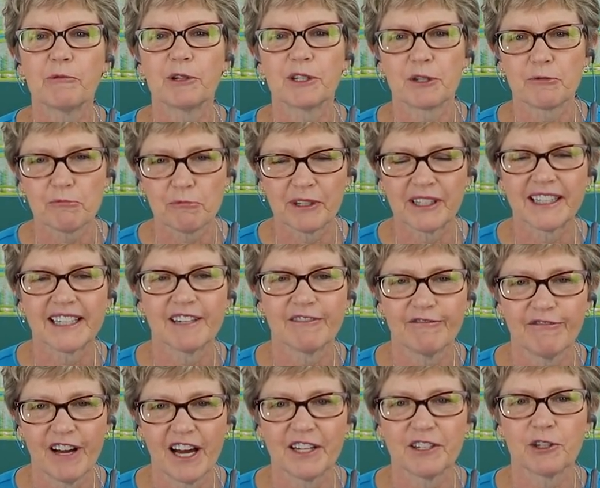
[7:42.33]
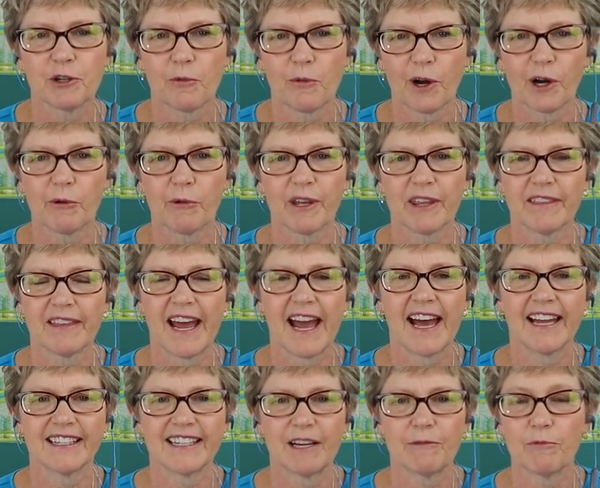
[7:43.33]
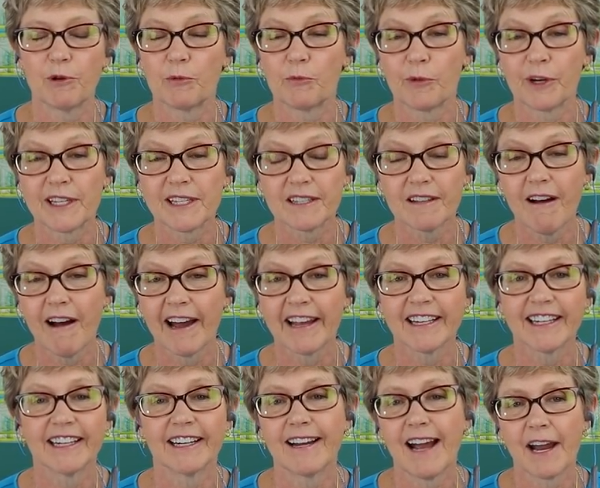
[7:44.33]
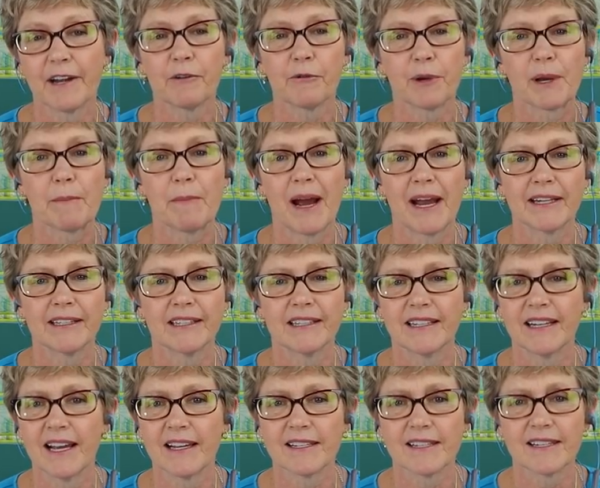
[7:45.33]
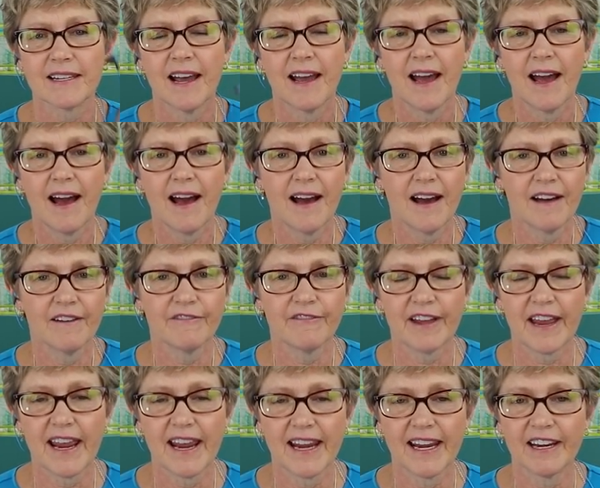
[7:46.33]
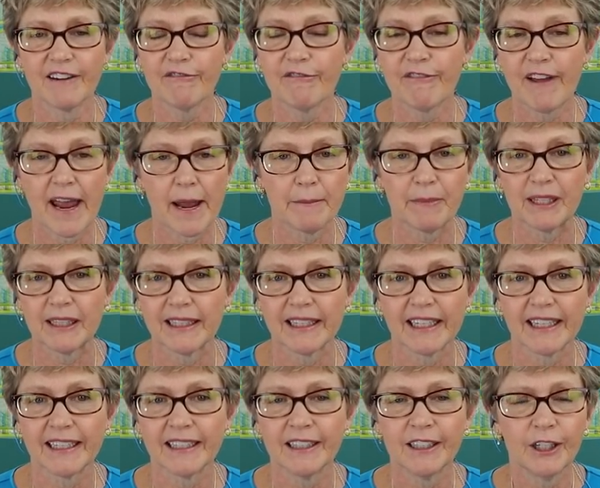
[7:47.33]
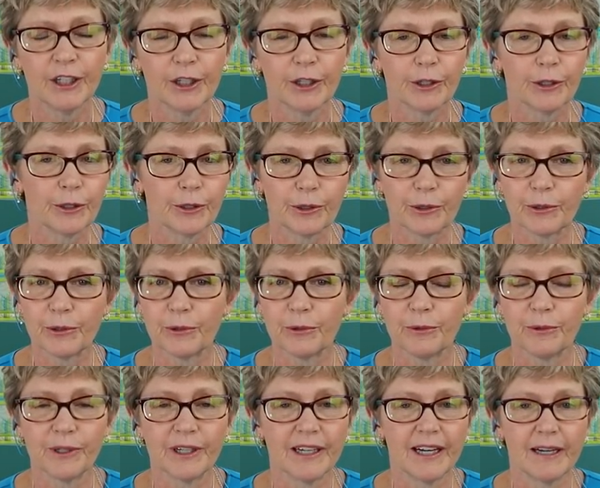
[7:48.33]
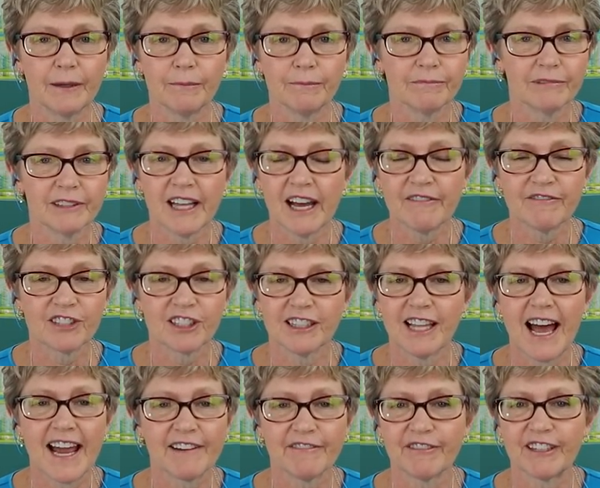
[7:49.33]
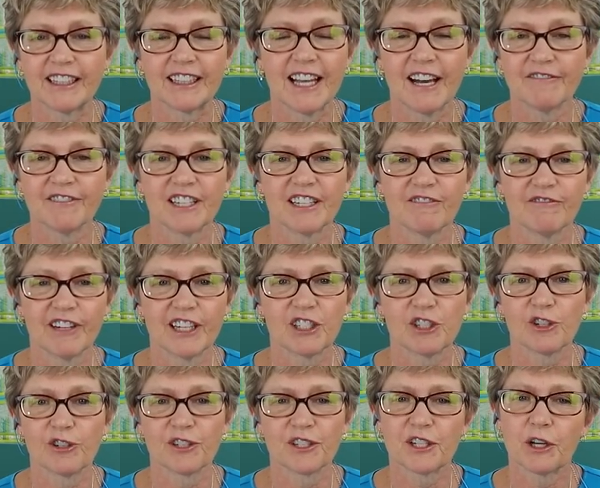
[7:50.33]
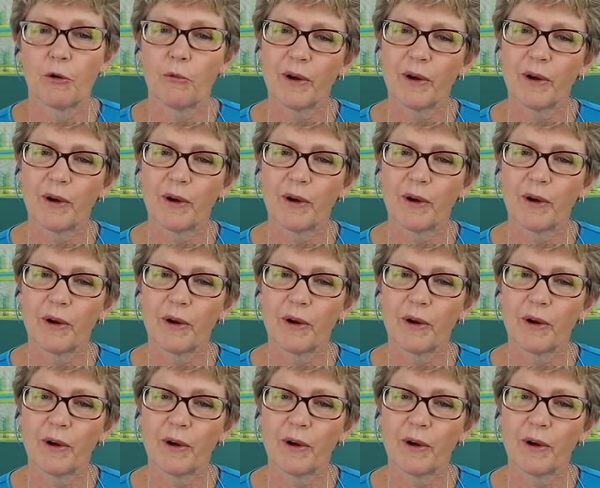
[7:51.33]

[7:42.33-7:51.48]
It was really fun to work with that. And when we saw it, it kind of reminded us of a family who um, loved life and loved adventure.